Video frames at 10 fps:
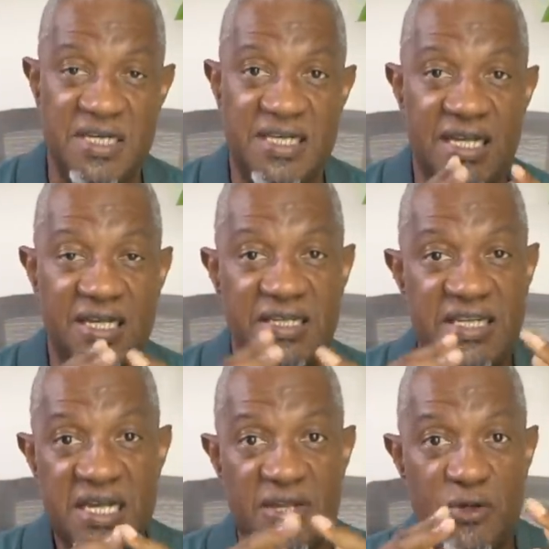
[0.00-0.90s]
Till
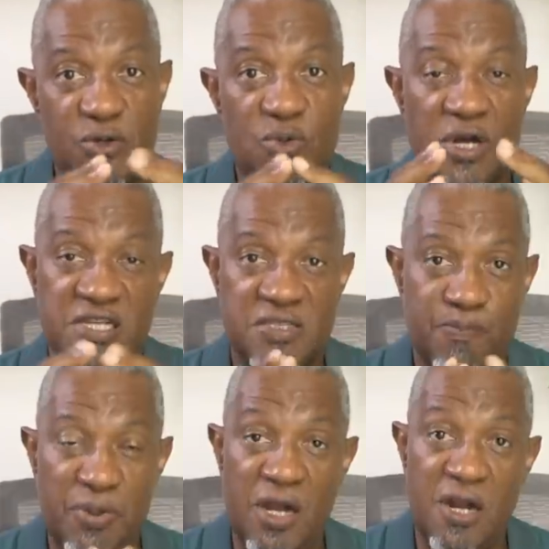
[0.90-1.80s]
death do us
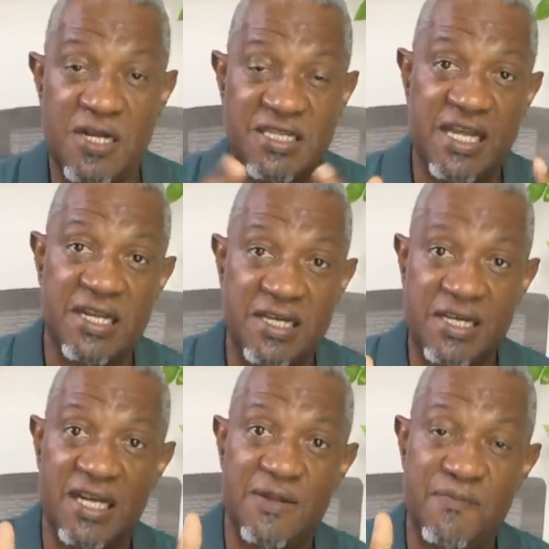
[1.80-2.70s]
part
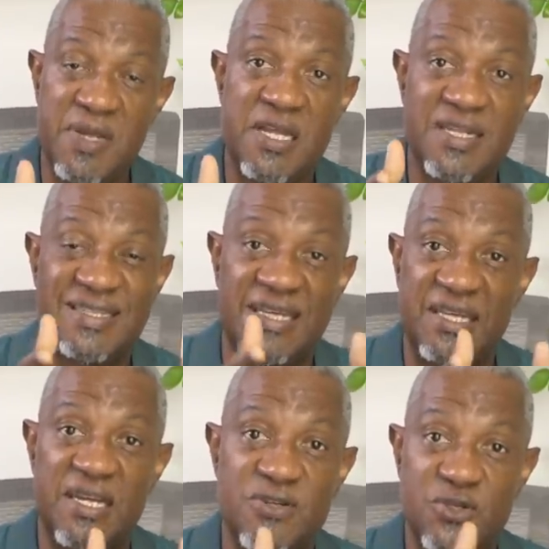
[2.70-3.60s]
technically means that
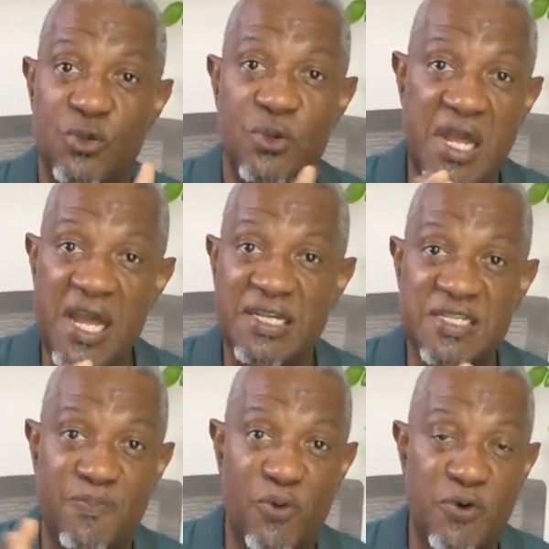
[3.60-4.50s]
there's no
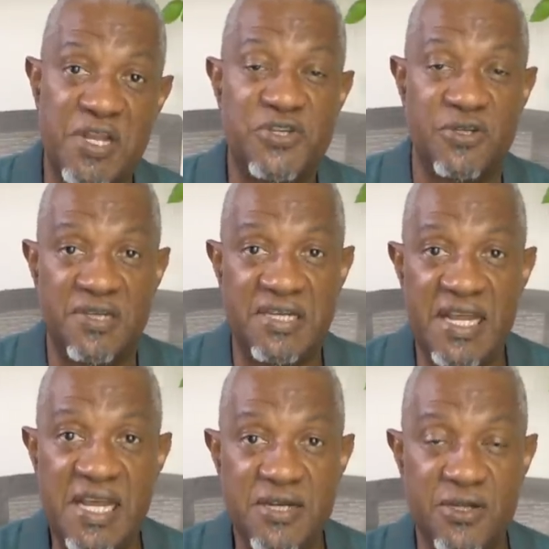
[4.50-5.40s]
expiration
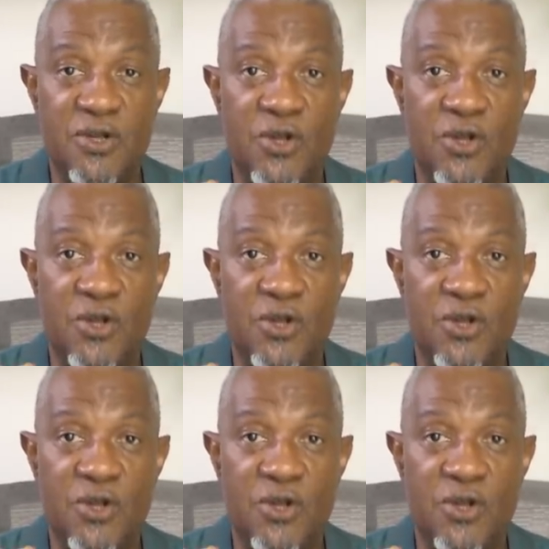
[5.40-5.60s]
date